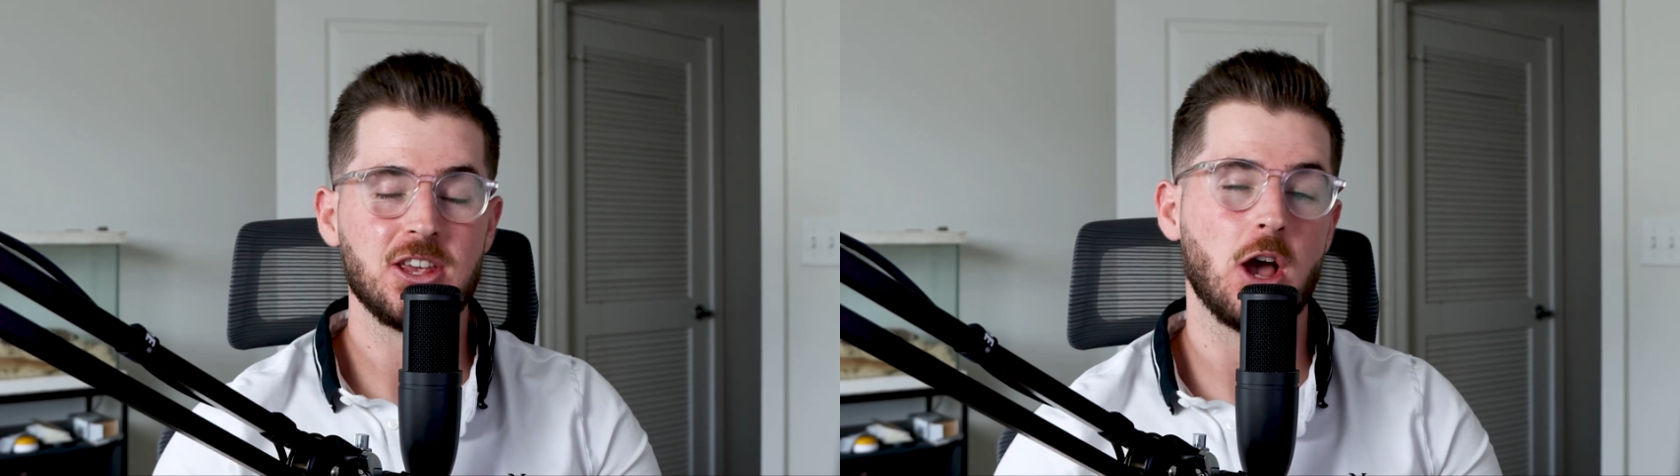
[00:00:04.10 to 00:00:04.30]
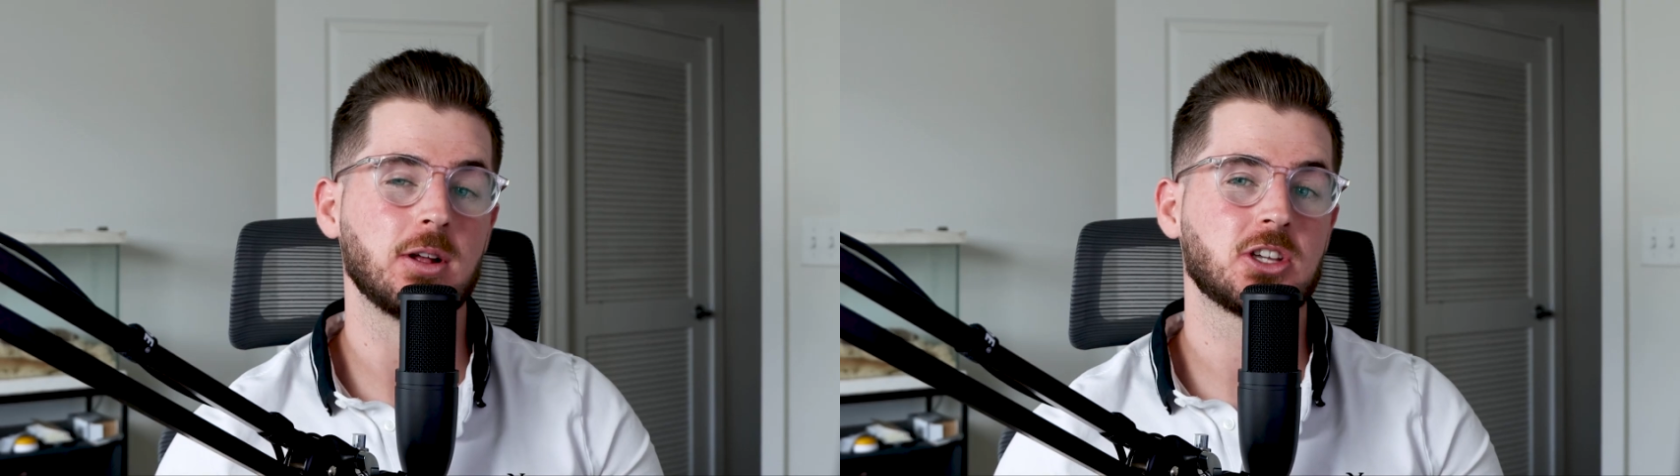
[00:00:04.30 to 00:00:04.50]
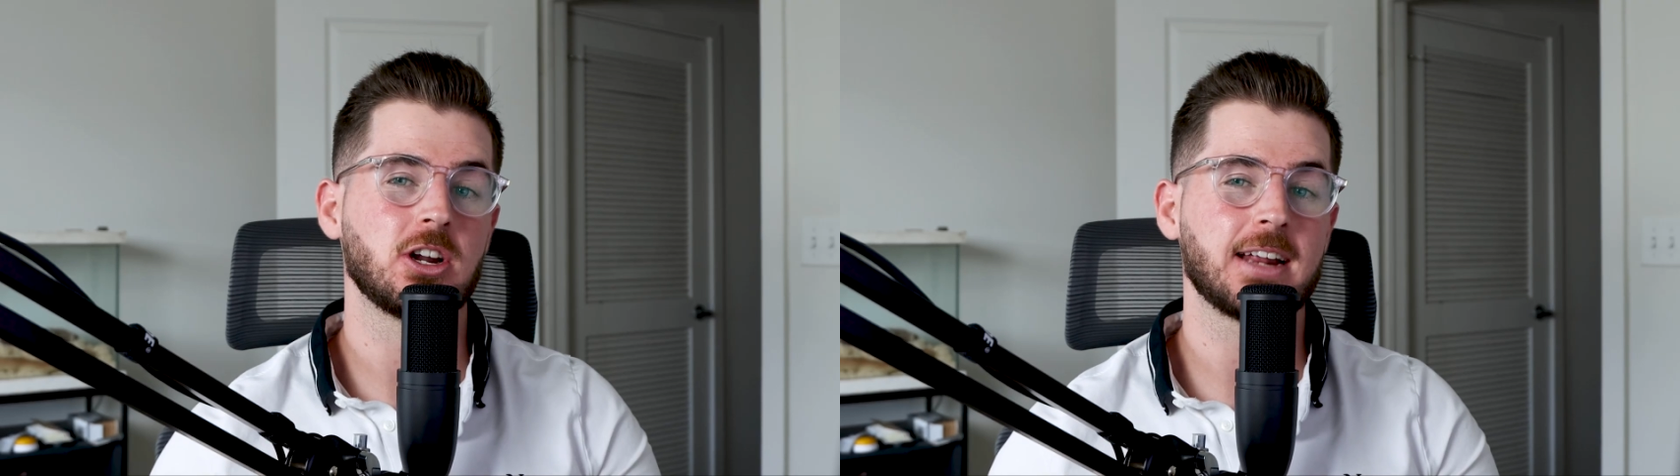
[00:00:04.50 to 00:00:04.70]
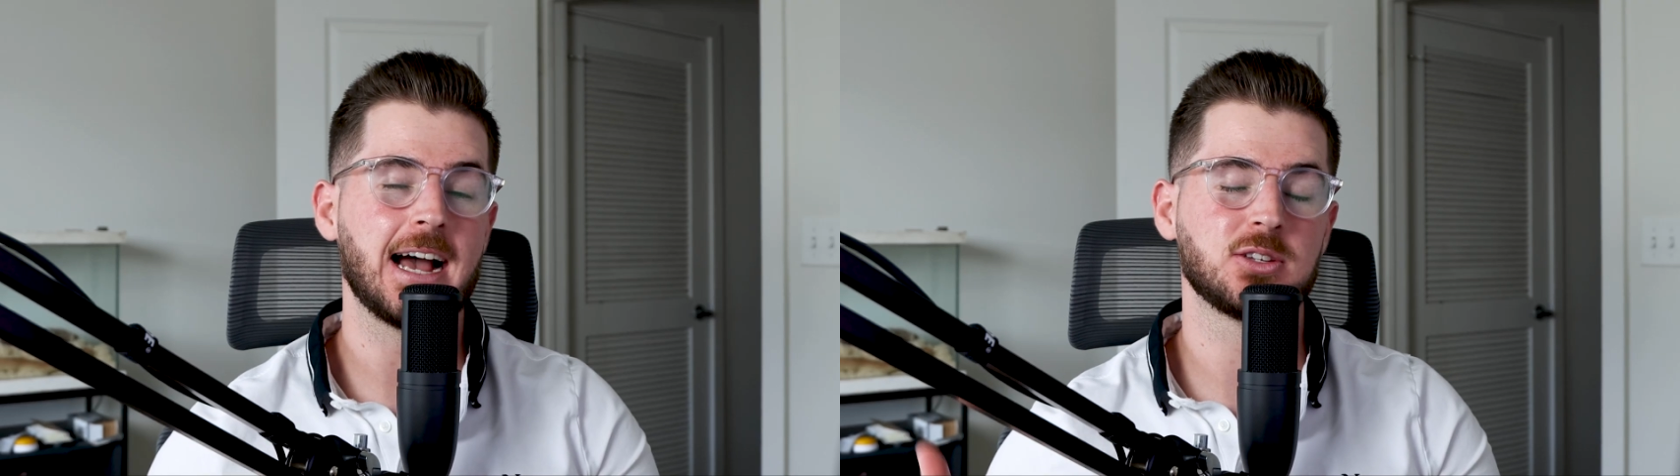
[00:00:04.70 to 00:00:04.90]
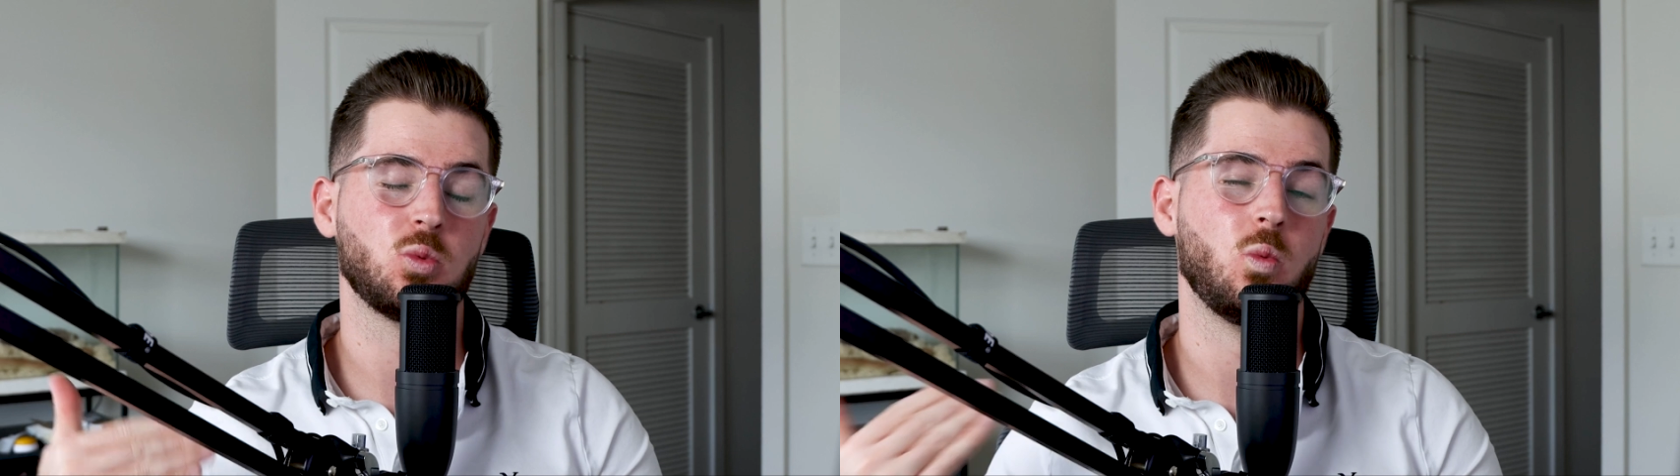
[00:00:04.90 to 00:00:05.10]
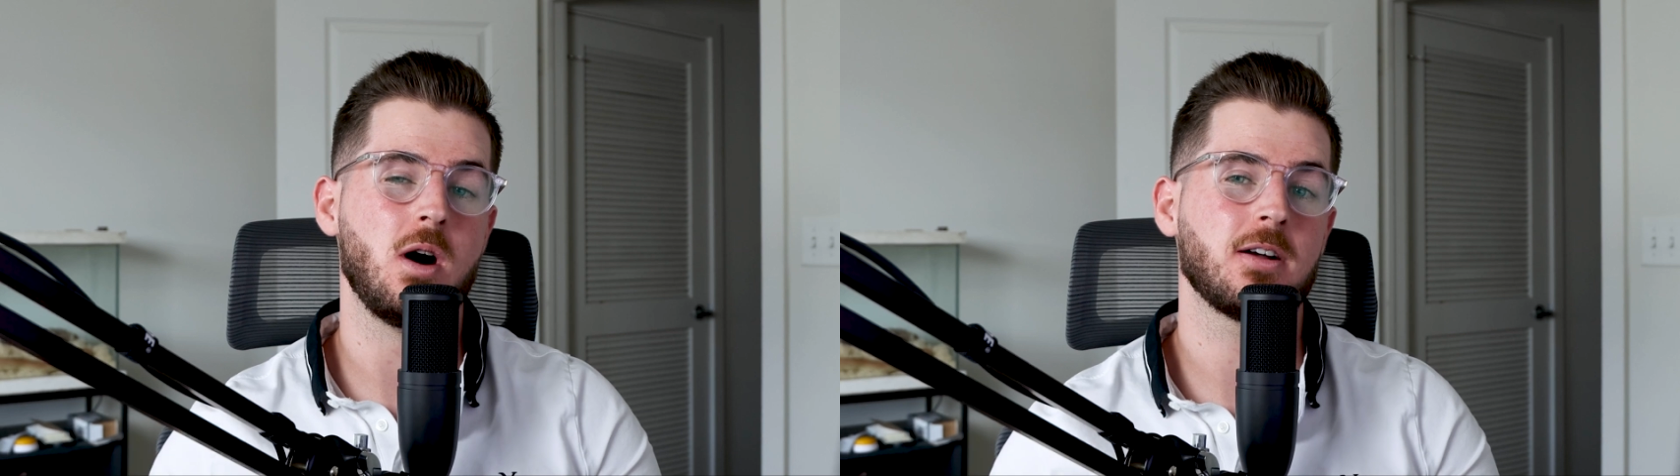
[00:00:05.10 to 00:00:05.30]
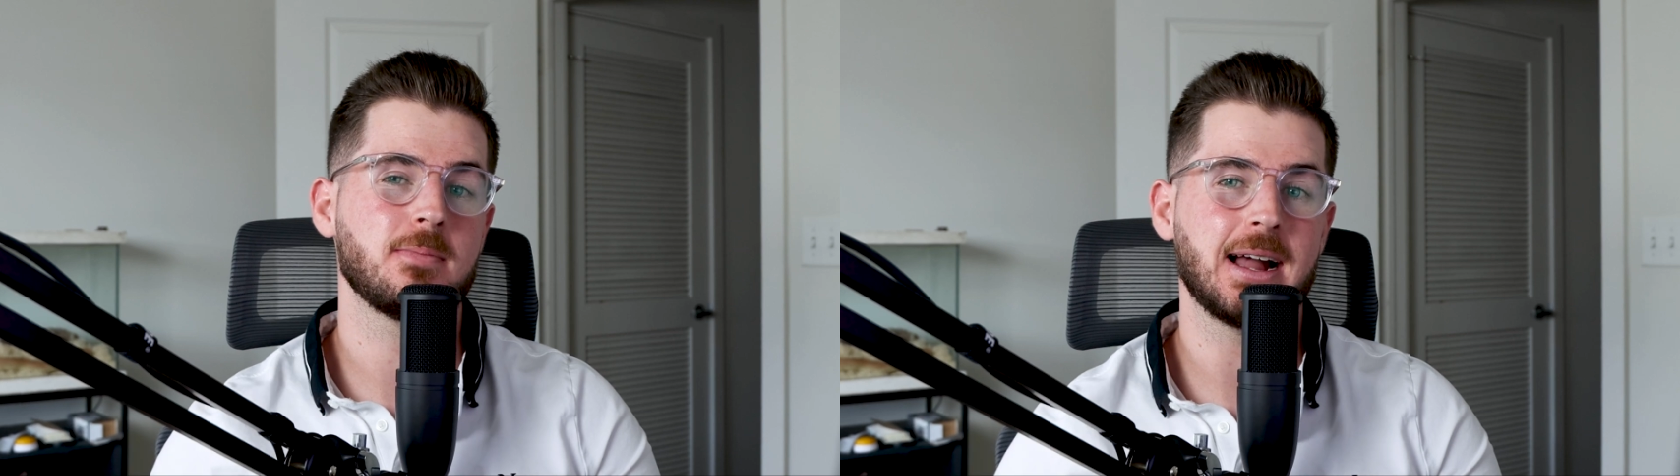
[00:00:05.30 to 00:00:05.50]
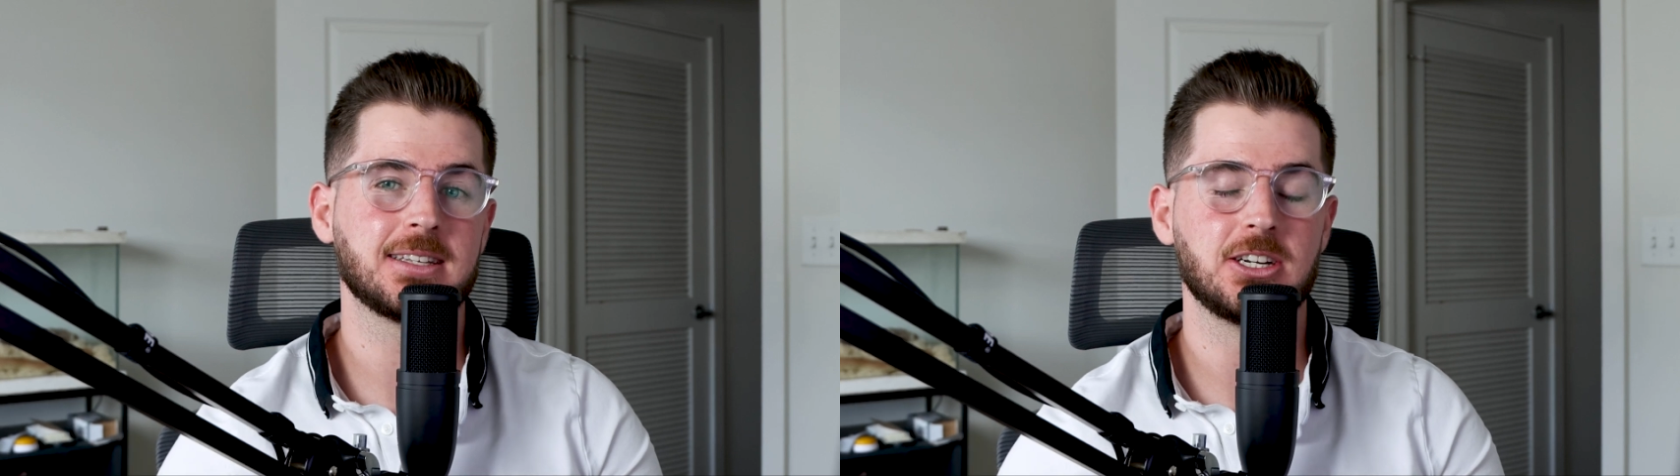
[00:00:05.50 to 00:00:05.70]
Yo, what's going on guys? Welcome
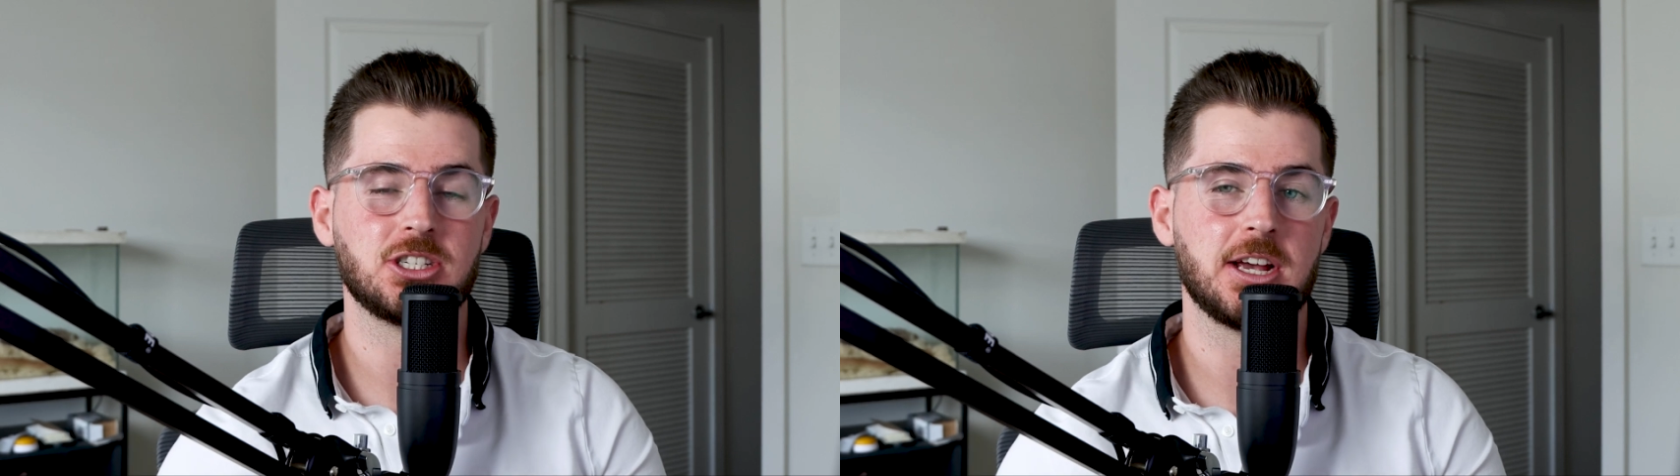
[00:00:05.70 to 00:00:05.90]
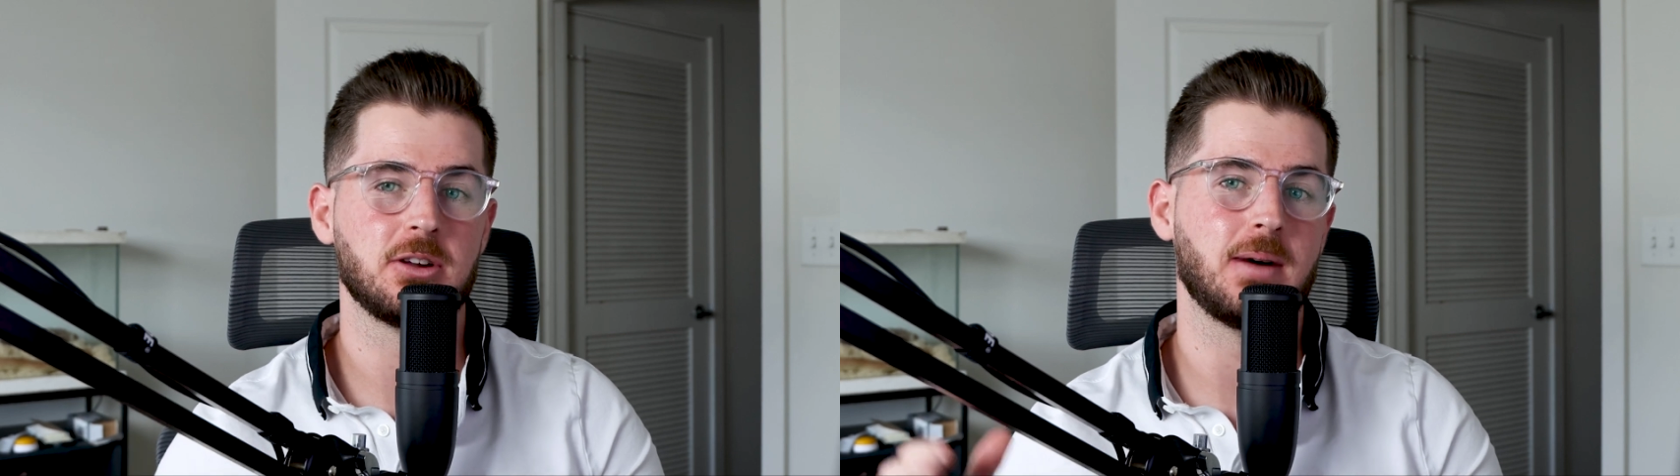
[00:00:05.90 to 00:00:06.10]
back to the channel.